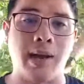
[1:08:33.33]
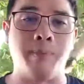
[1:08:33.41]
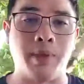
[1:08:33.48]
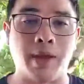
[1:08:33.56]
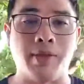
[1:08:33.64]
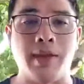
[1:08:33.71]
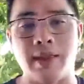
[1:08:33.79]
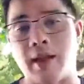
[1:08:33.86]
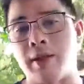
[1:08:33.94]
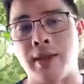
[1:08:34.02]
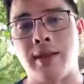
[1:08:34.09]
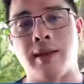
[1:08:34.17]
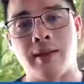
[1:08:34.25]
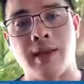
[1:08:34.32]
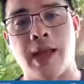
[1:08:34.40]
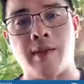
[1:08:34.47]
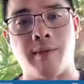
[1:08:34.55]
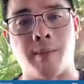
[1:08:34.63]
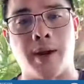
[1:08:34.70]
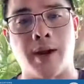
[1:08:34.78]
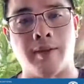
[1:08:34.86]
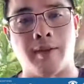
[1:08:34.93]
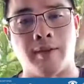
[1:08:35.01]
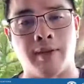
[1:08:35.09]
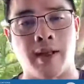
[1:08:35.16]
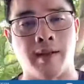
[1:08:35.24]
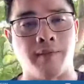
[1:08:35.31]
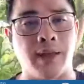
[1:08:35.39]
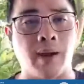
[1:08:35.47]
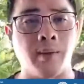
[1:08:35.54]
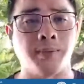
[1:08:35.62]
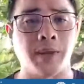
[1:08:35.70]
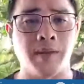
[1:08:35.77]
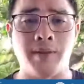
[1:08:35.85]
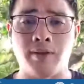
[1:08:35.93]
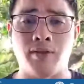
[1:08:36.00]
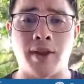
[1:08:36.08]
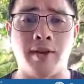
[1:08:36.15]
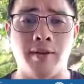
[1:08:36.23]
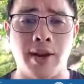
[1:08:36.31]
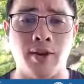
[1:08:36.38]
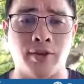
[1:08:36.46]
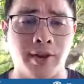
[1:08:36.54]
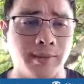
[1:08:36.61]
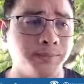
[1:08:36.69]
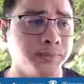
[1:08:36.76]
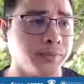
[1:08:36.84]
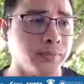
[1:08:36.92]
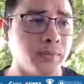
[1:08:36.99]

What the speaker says: Nothing ever markets itself. Now, in this generation,